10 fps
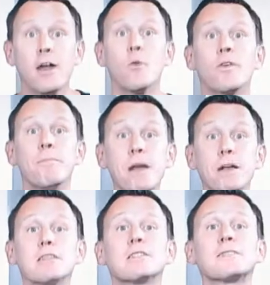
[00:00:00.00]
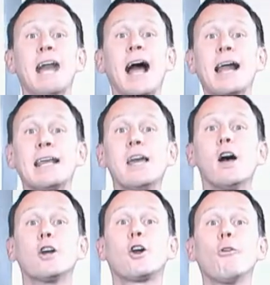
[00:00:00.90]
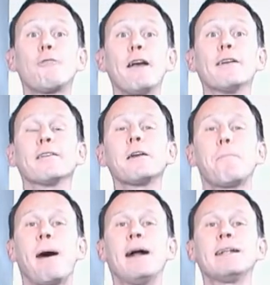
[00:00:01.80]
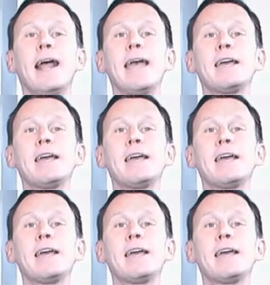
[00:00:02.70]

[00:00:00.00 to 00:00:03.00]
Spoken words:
with millions of tiny, covalently bonded